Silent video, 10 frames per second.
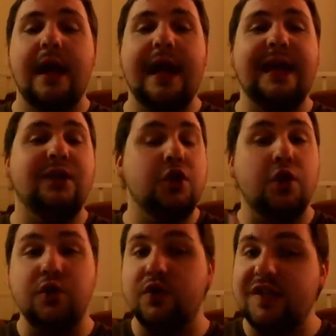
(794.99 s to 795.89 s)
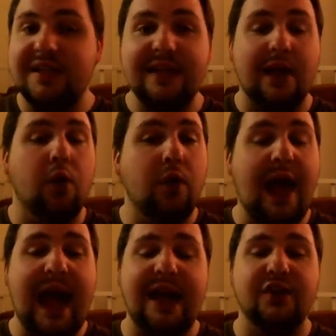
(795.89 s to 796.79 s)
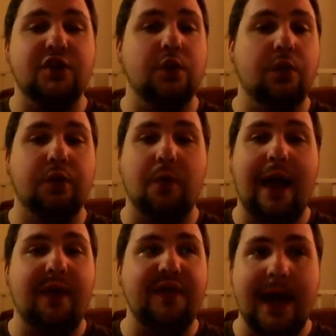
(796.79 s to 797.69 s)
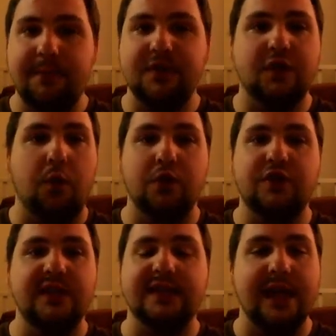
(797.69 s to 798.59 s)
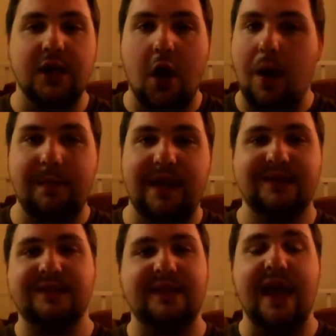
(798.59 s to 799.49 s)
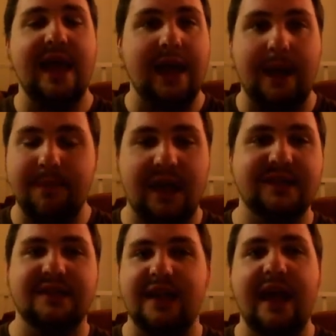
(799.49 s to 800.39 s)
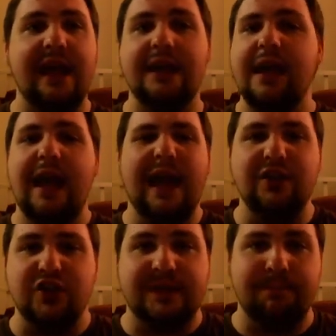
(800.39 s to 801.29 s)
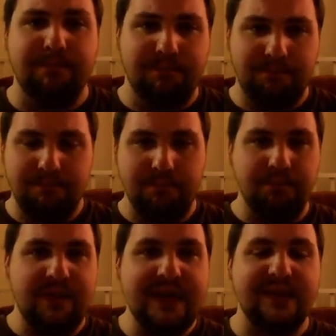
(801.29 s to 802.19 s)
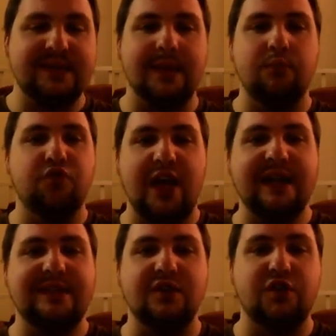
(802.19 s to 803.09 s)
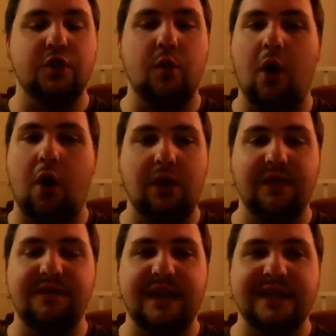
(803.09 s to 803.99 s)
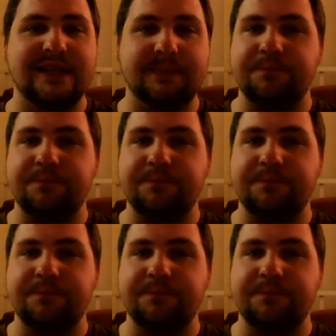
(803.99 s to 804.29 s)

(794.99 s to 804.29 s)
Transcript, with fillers: And you know, you see that whole attitude throughout the episode where she's like, "No, I'm not staying. I'm not staying," and just being subjected to all of this,